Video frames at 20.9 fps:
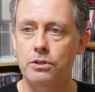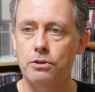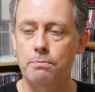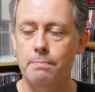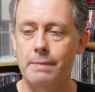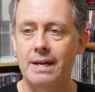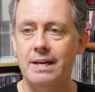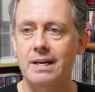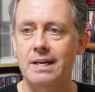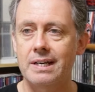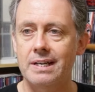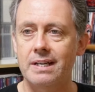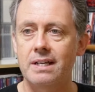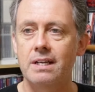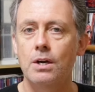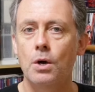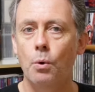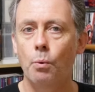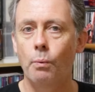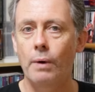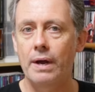humanity
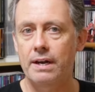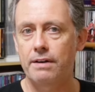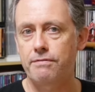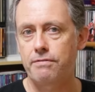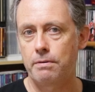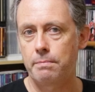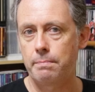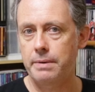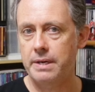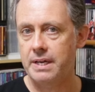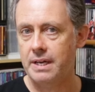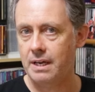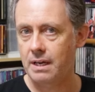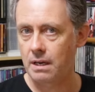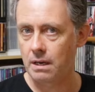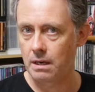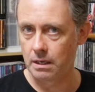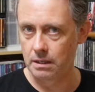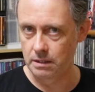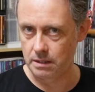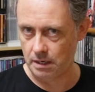went from being